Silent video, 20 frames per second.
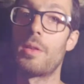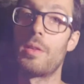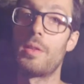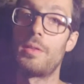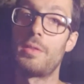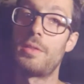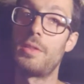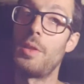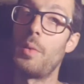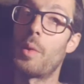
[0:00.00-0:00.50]

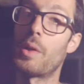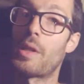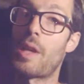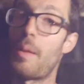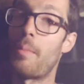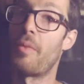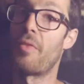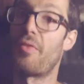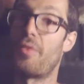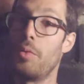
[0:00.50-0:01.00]
see what
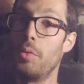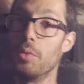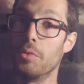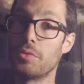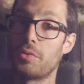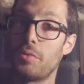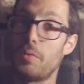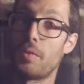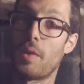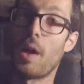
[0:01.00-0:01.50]
type of
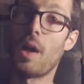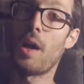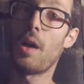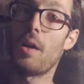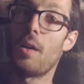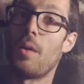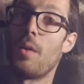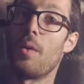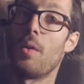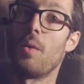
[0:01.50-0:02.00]
fuels you've
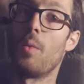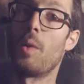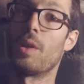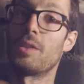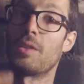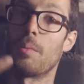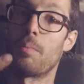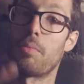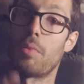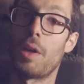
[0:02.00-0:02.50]
got,
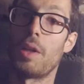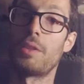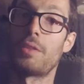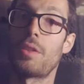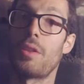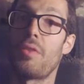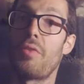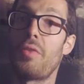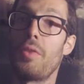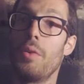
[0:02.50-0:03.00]
what's the price
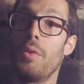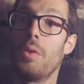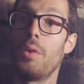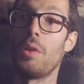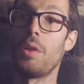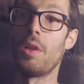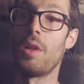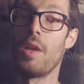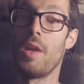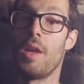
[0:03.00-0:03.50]
of the
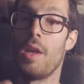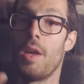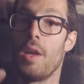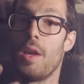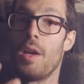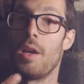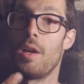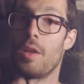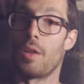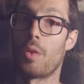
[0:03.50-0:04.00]
fuel,
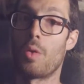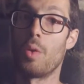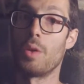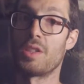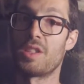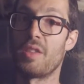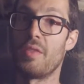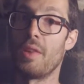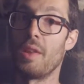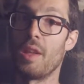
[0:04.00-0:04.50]
the
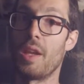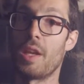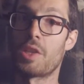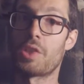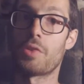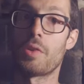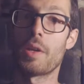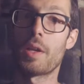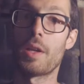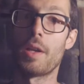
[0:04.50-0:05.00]
cost of
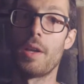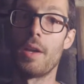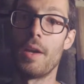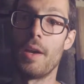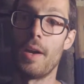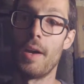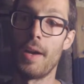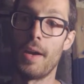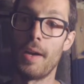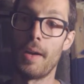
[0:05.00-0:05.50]
electric.
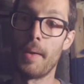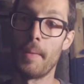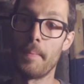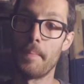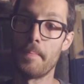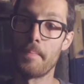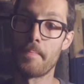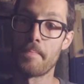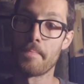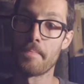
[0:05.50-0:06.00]

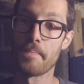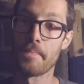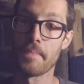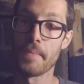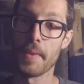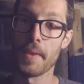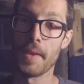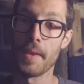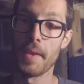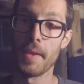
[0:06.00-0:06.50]
Um,
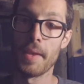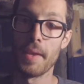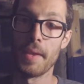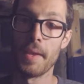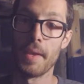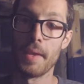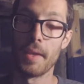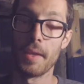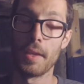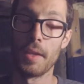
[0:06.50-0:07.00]

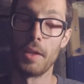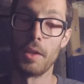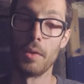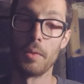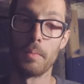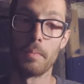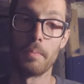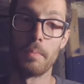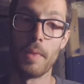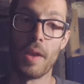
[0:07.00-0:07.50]
you
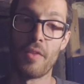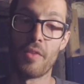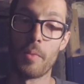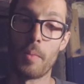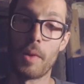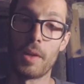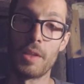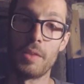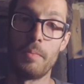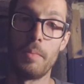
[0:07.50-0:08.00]
know,
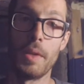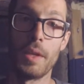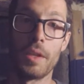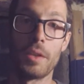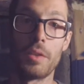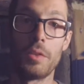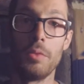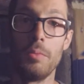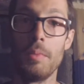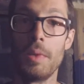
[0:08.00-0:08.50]
everybody's big
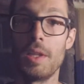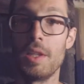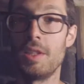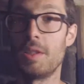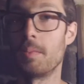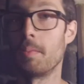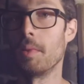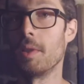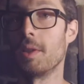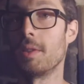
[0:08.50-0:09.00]
into mini
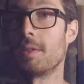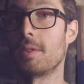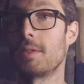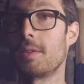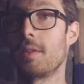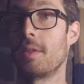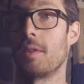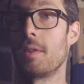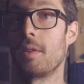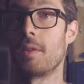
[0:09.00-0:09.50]

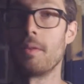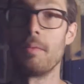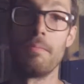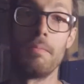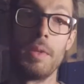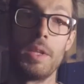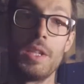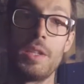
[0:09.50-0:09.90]
splits. Mini